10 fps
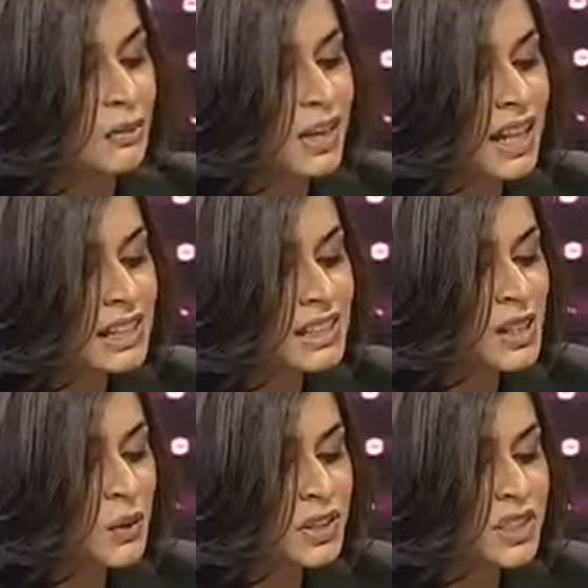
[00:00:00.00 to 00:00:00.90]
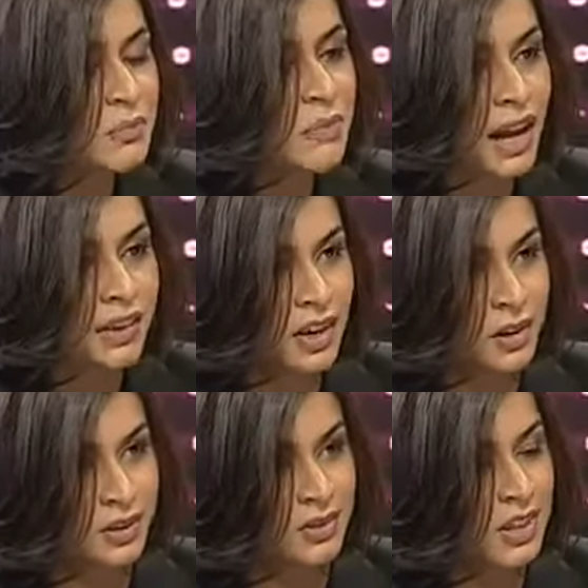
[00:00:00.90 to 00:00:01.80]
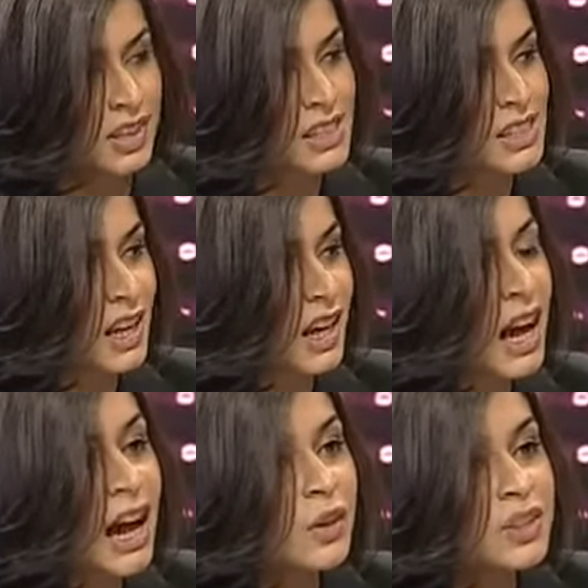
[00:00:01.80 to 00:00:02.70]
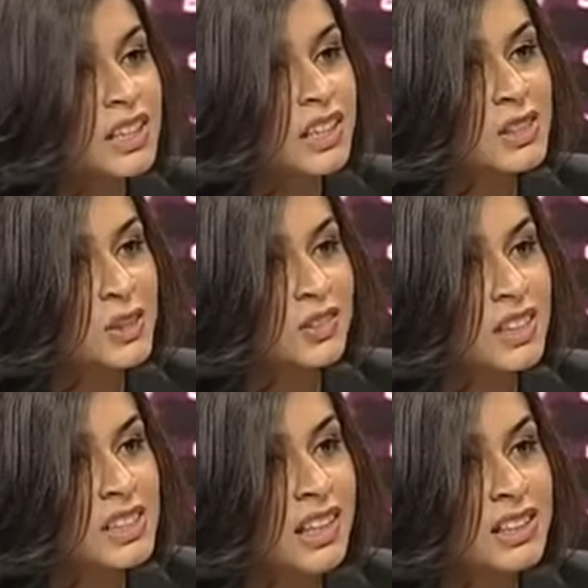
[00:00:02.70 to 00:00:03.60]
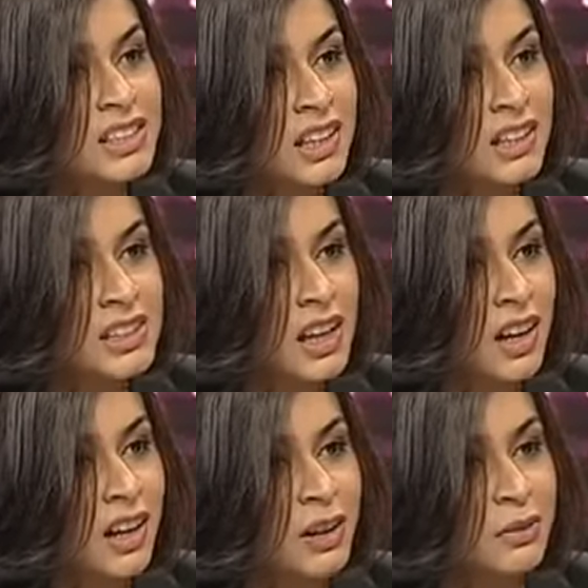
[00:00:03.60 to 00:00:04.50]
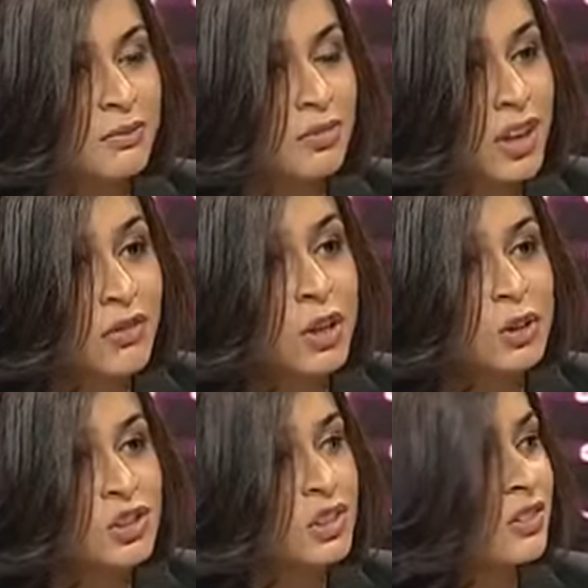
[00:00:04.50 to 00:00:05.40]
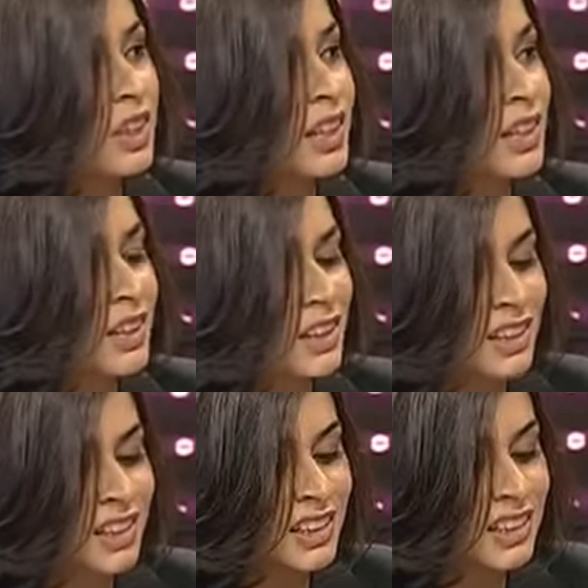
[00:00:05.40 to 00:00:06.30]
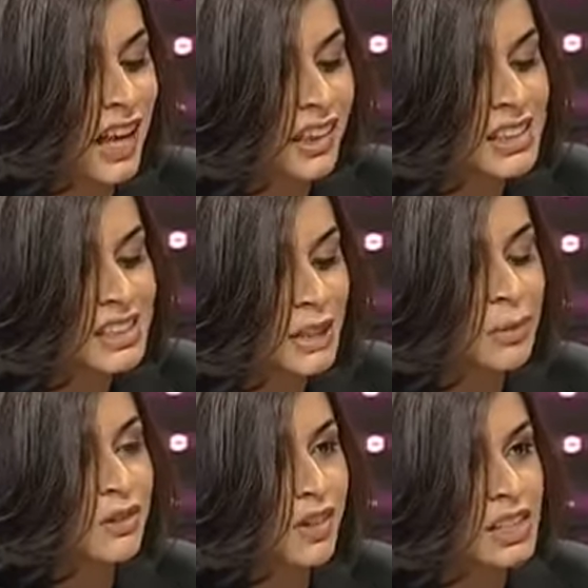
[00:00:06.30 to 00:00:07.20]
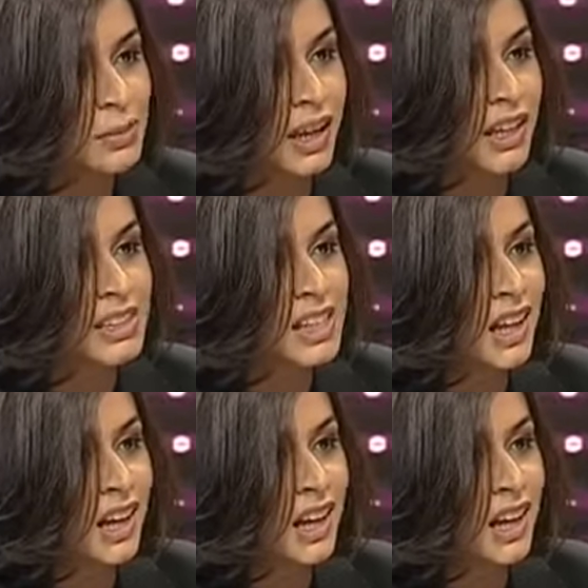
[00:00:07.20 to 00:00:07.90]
Let's go into the background of this. How did sort of this internet revolution really gather steam in the first place?